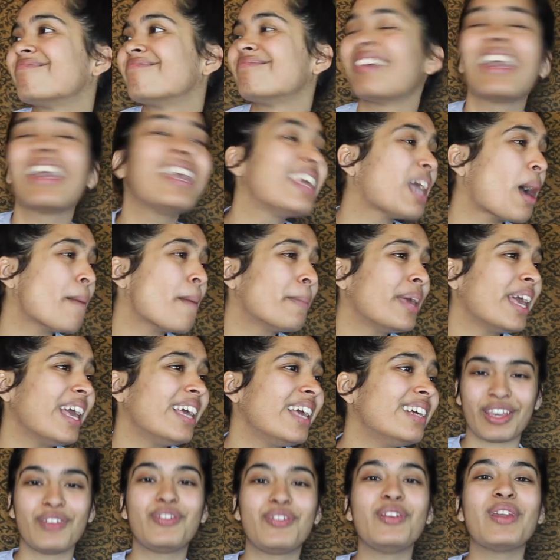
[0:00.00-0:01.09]
Yummy.
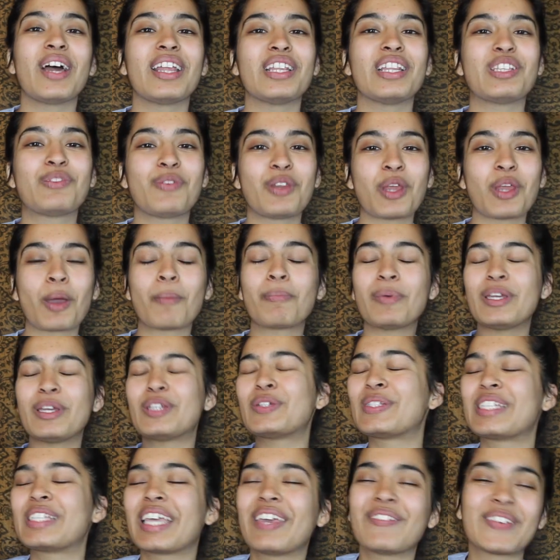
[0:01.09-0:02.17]
If you like this video, be sure
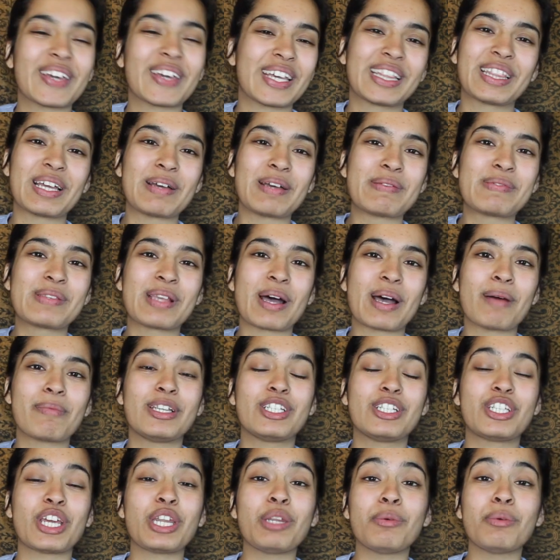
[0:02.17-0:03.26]
to give it a thumbs up. It
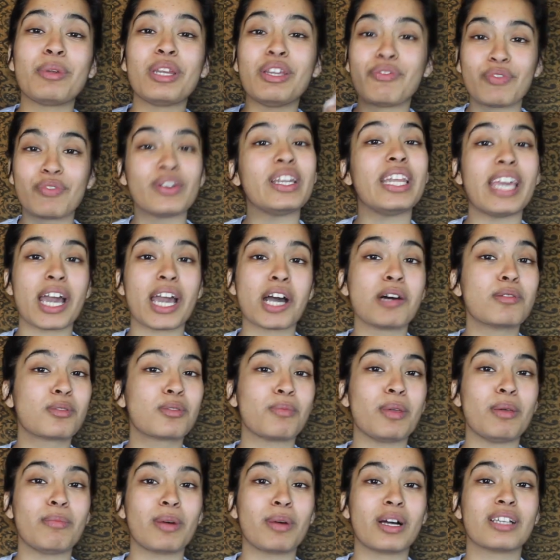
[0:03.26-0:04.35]
genuinely really helps
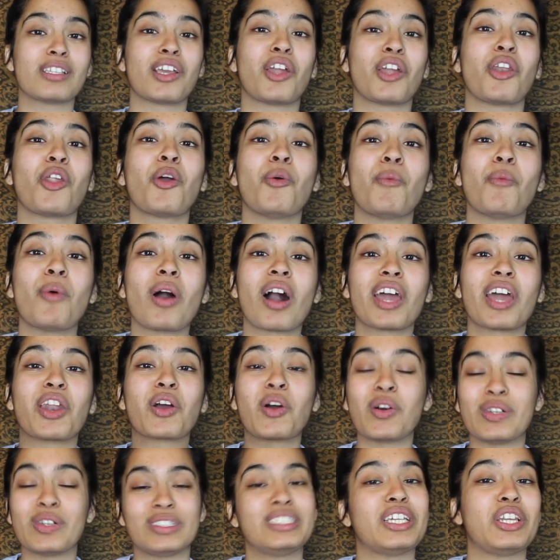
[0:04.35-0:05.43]
me because I know what kind of
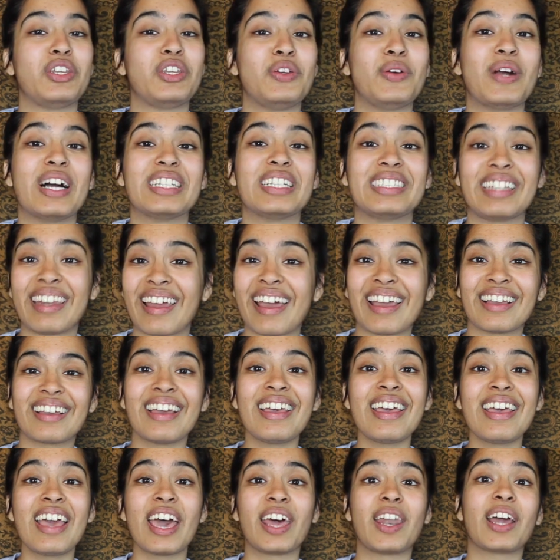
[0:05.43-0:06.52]
content you guys like
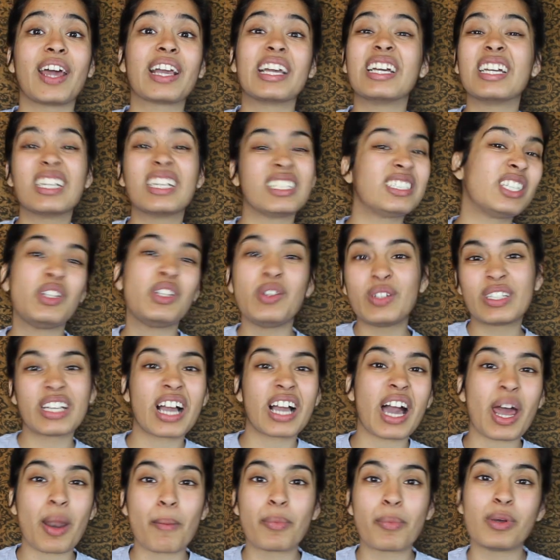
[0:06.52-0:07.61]
and I can continue to
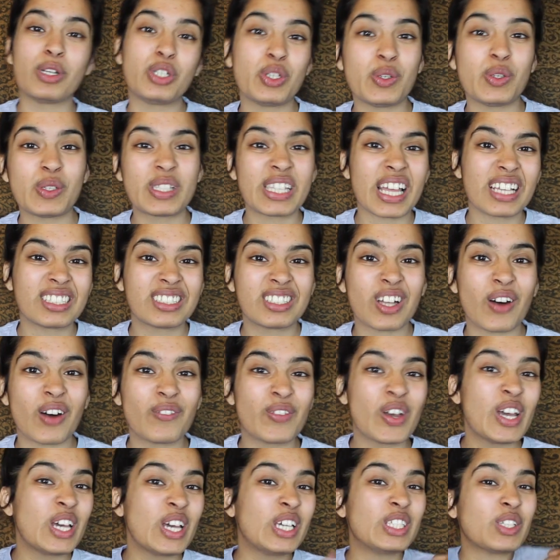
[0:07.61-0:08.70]
kind of produce that stuff.
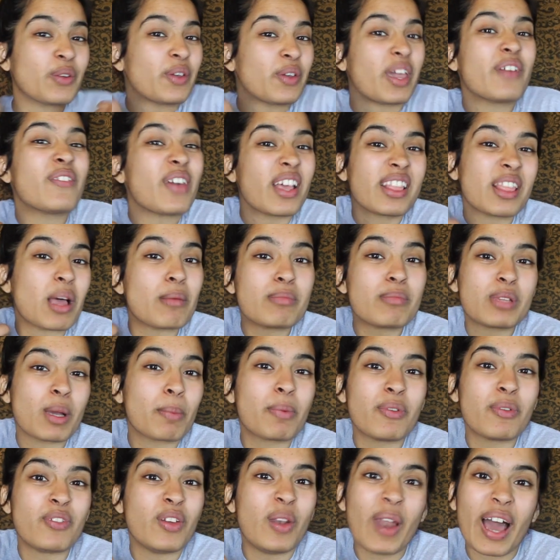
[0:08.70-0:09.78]
So give it a thumbs up
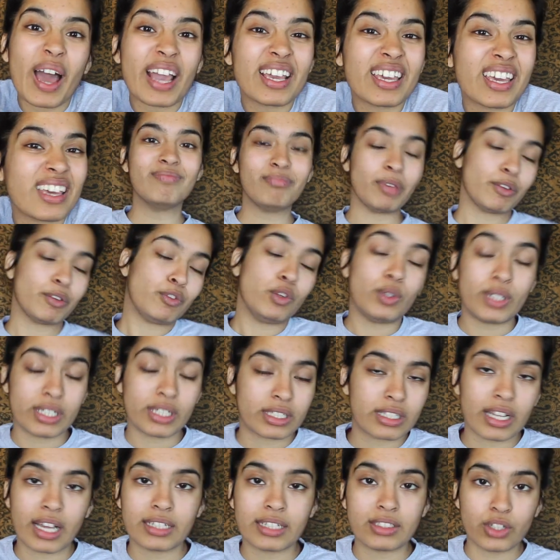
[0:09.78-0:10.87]
if you like it. But if you
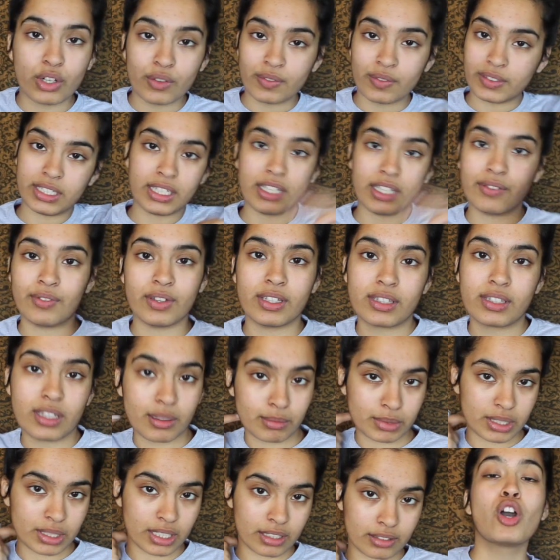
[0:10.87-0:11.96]
disliked it, obviously give it a thumbs
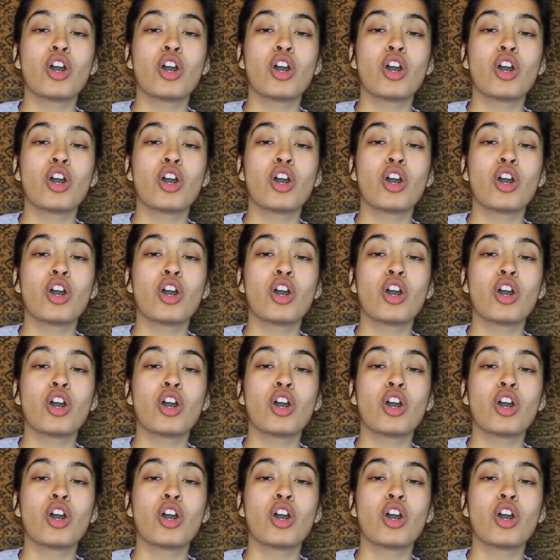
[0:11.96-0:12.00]
down.